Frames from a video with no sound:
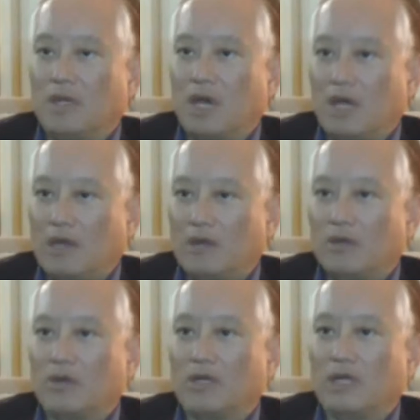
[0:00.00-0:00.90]

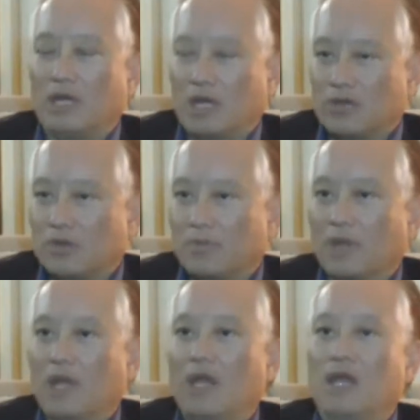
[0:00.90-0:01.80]
NIDA and
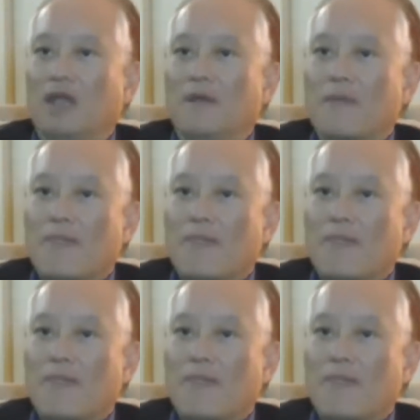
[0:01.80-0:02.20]
NIAAA,